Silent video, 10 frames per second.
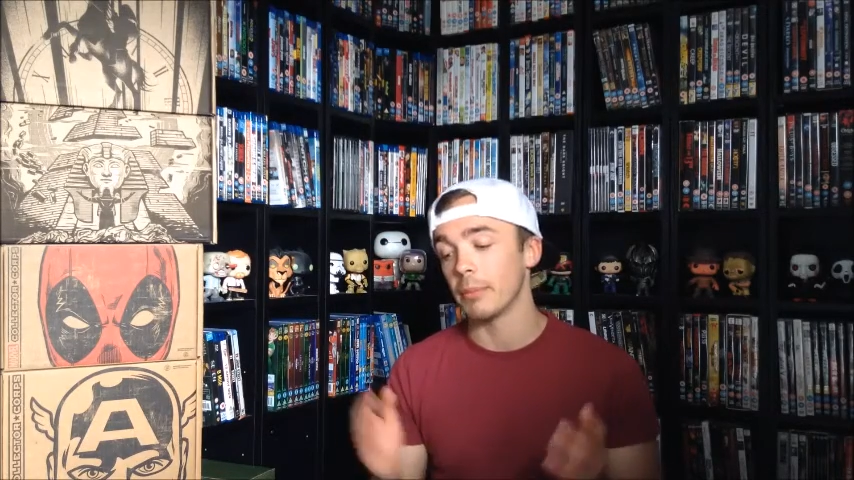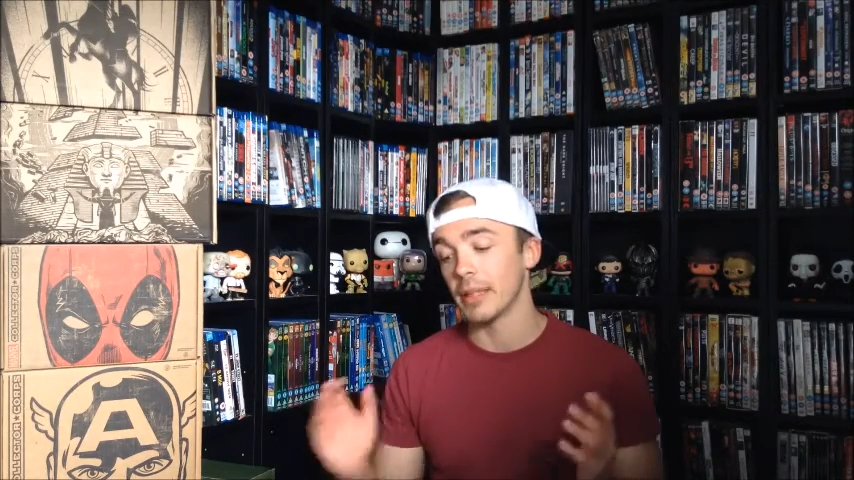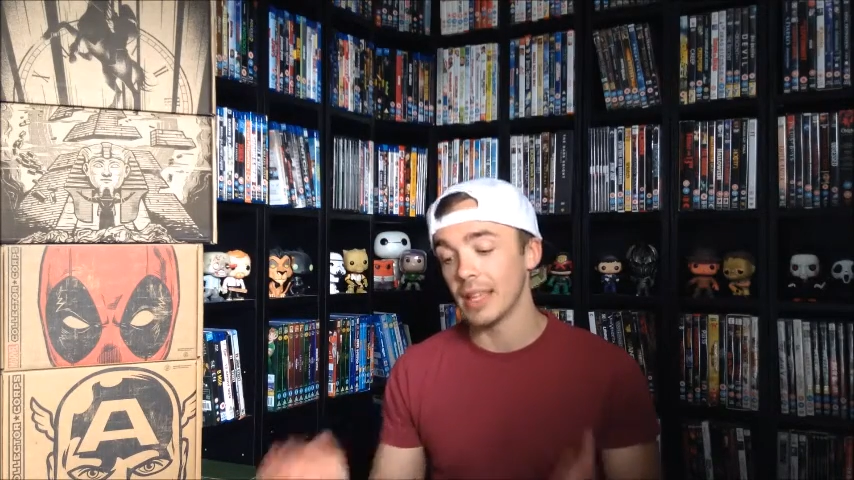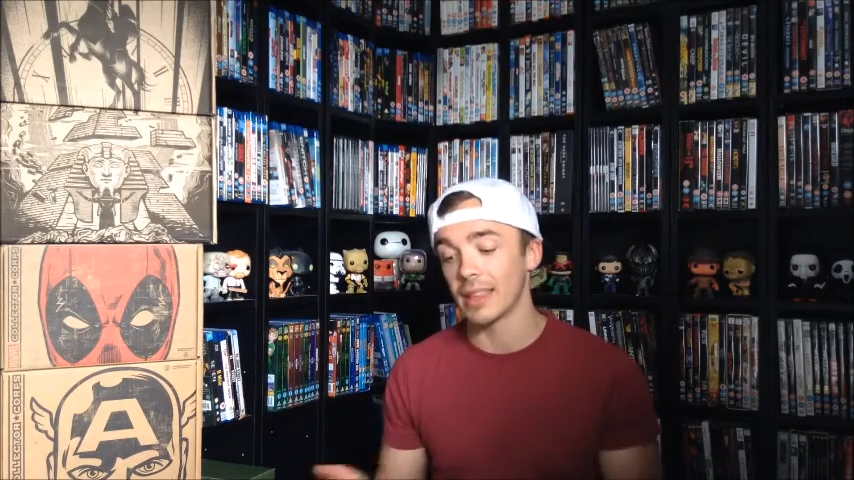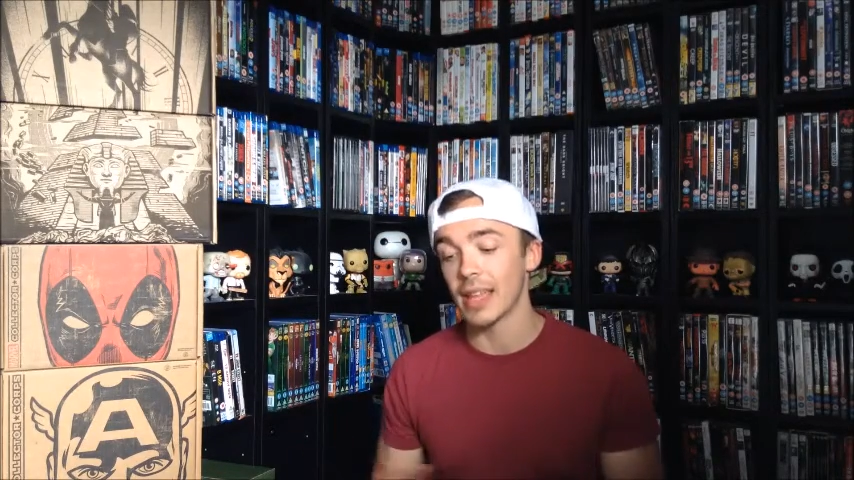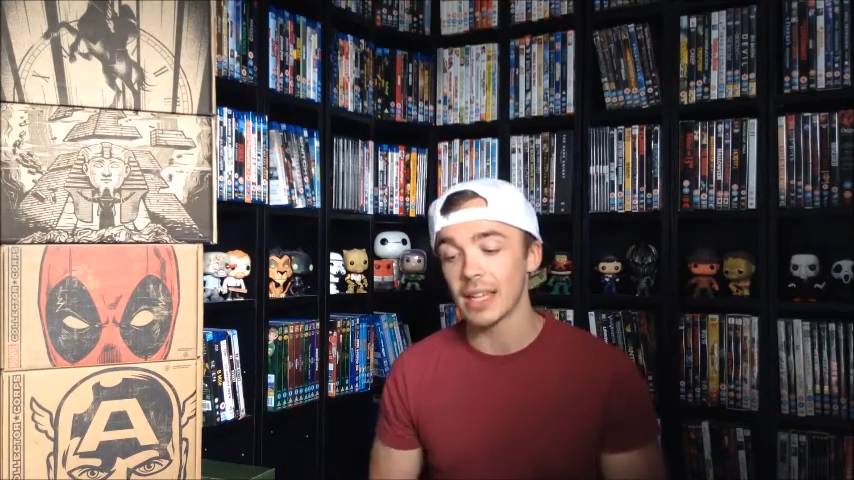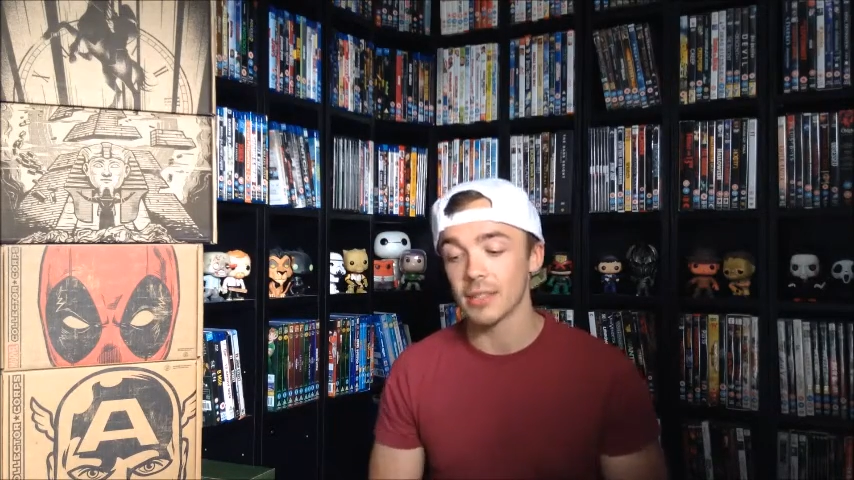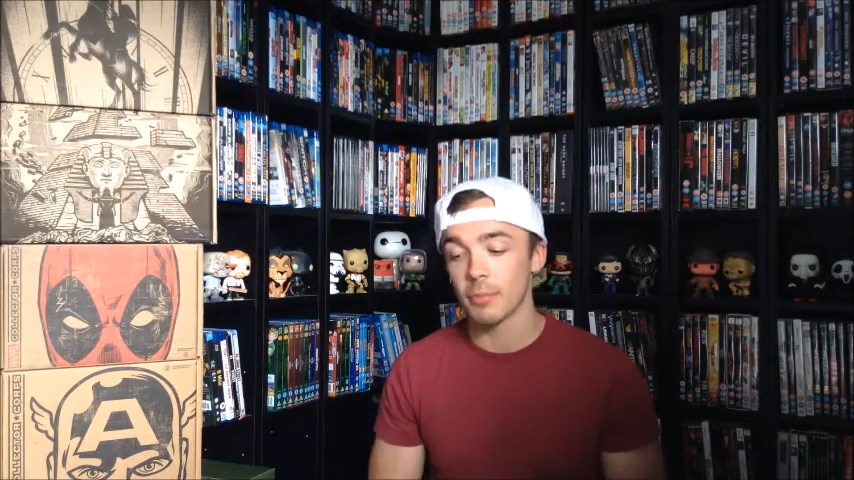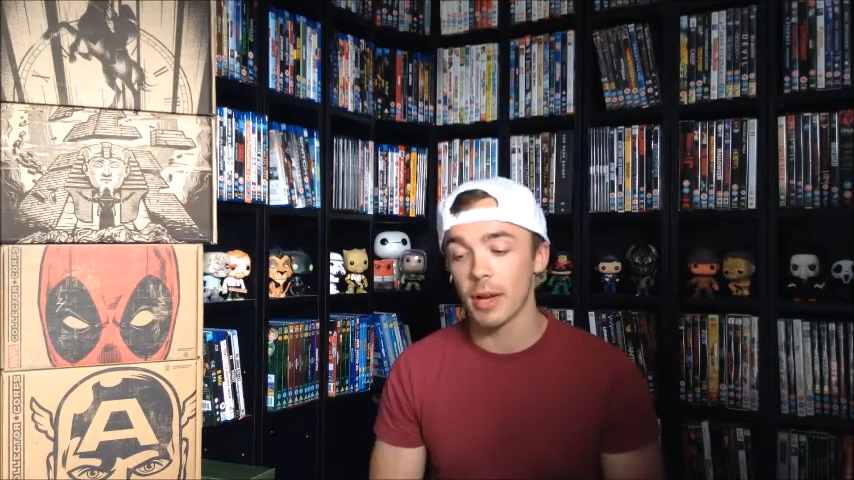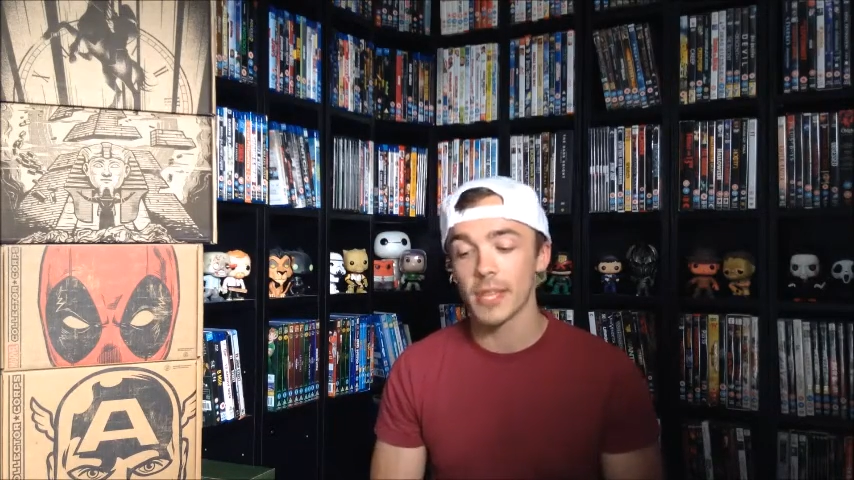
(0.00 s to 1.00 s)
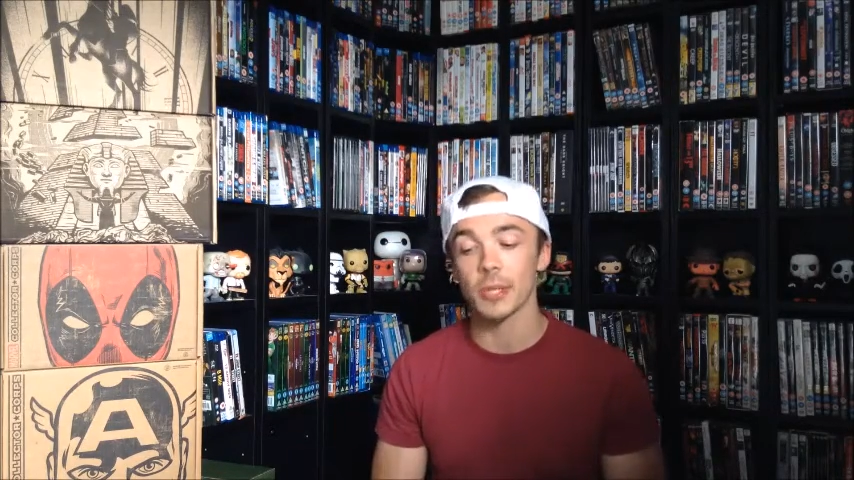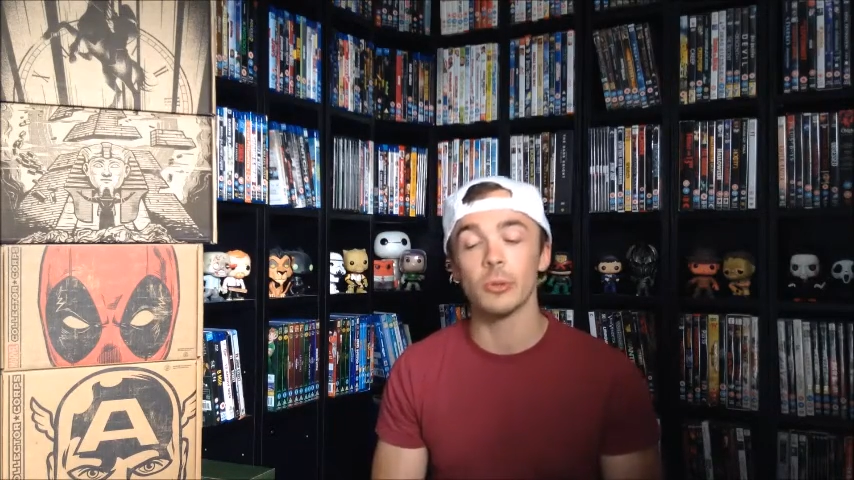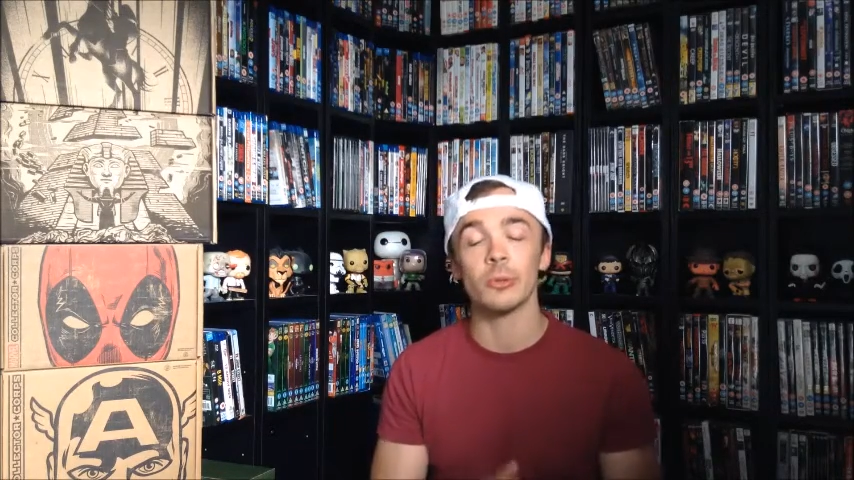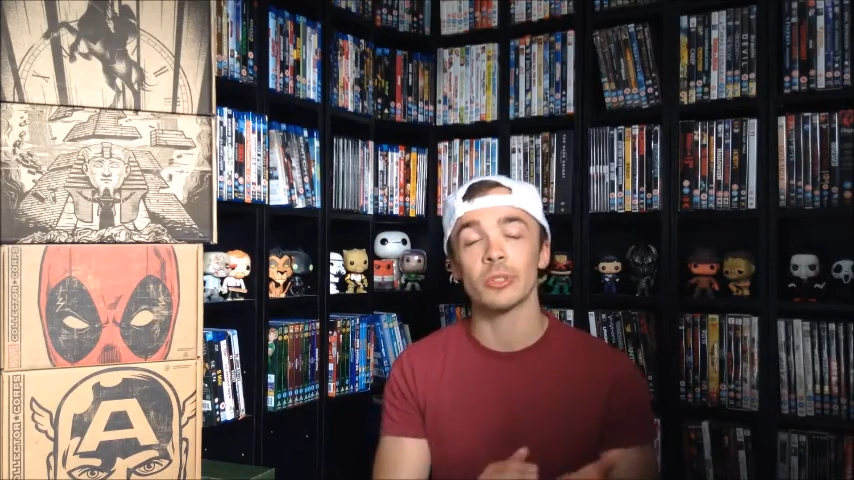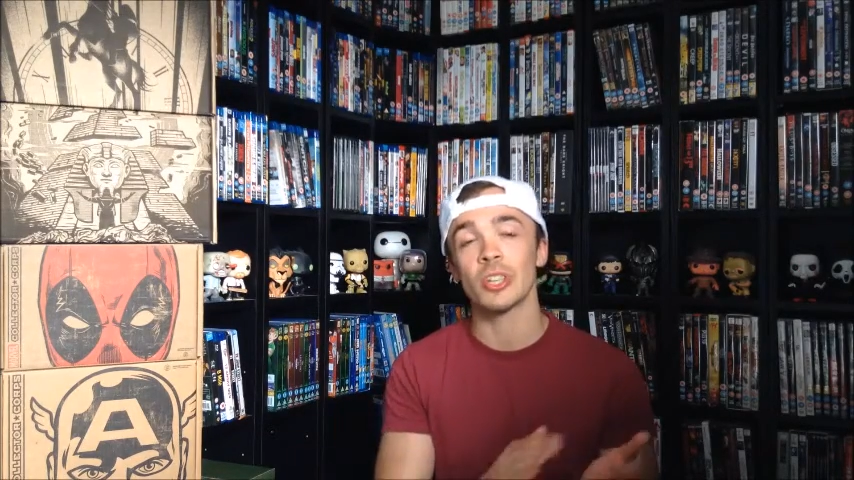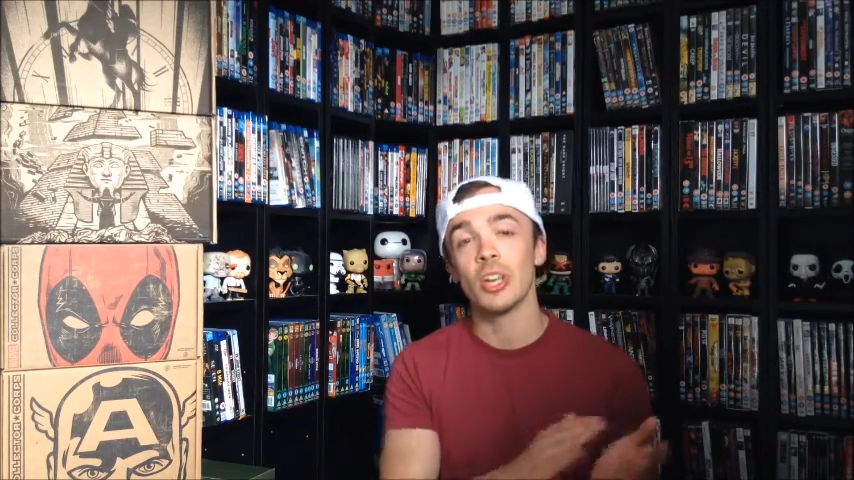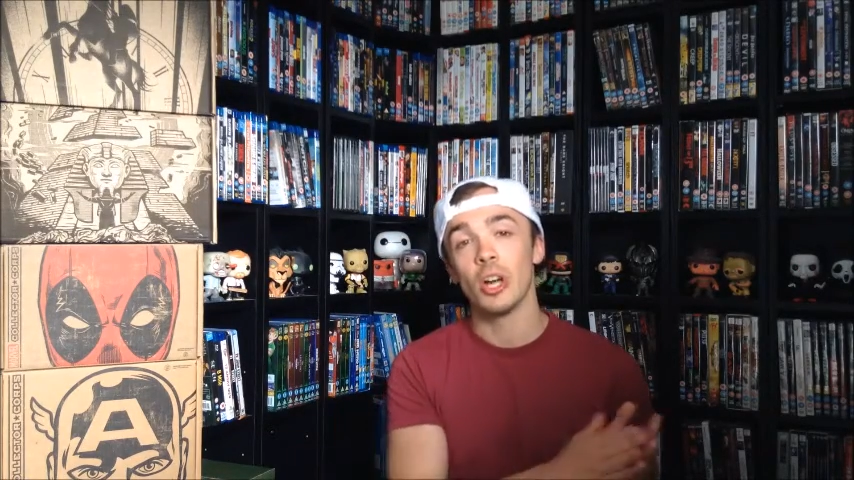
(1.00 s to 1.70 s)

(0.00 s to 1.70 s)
But yeah, that is my thoughts